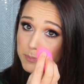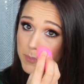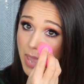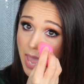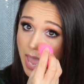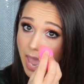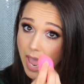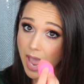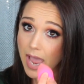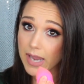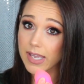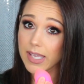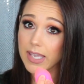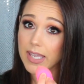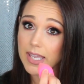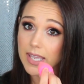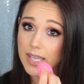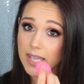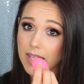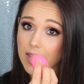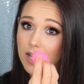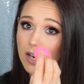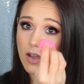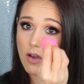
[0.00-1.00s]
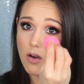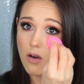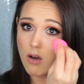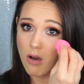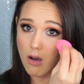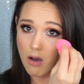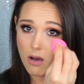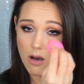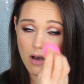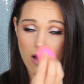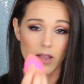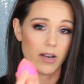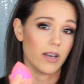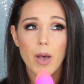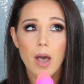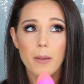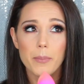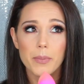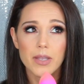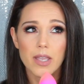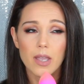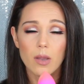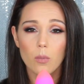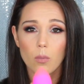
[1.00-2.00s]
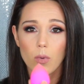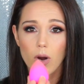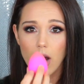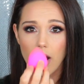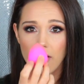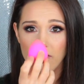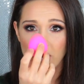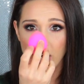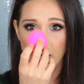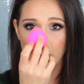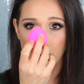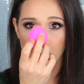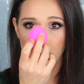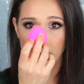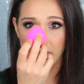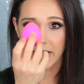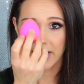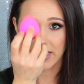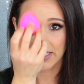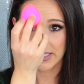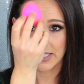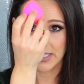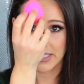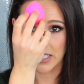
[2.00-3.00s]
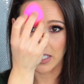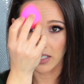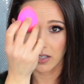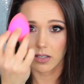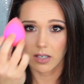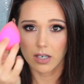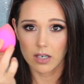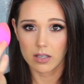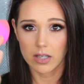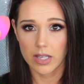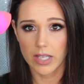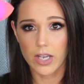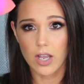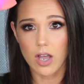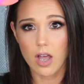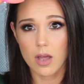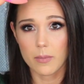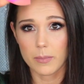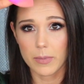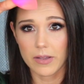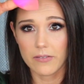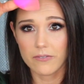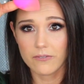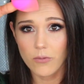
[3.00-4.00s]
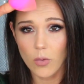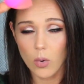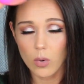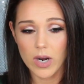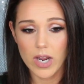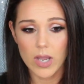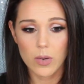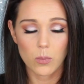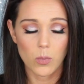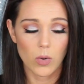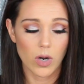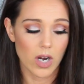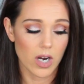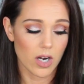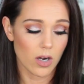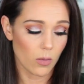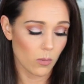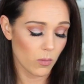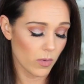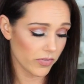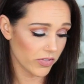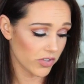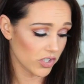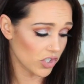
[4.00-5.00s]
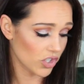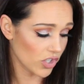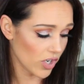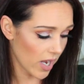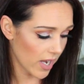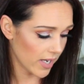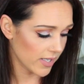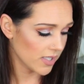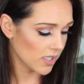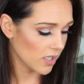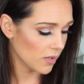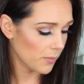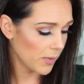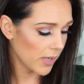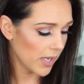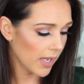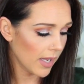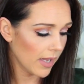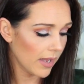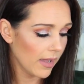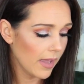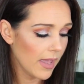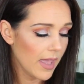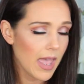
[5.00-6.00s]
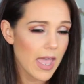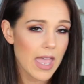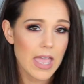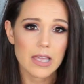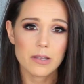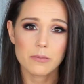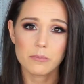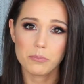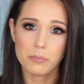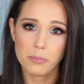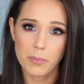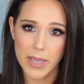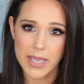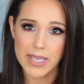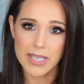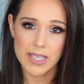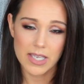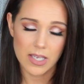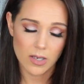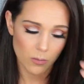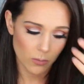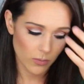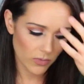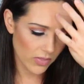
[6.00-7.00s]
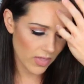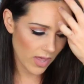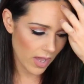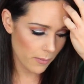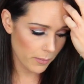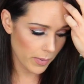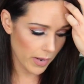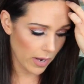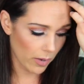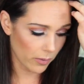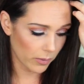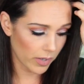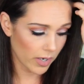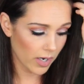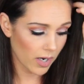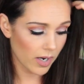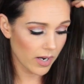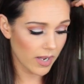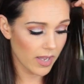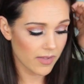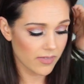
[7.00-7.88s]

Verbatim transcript: pack it on. Popping it wherever I put my concealer, like on my forehead where I don't want the shine to be, and baking with that powder.